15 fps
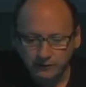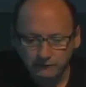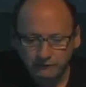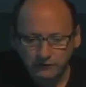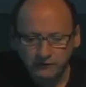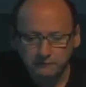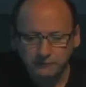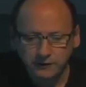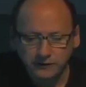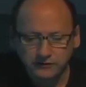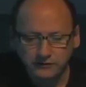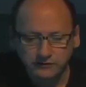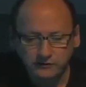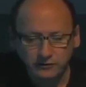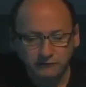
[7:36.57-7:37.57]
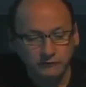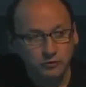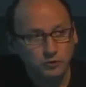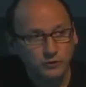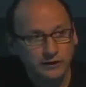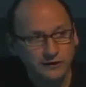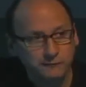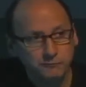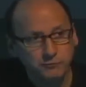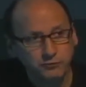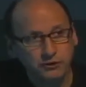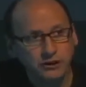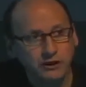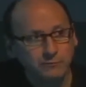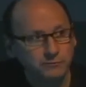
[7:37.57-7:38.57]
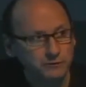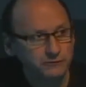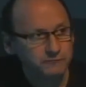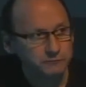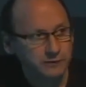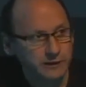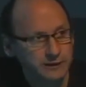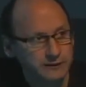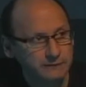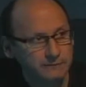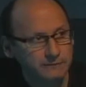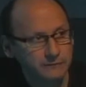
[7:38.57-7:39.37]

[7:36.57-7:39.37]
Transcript: found that patients who have greater preoperative pain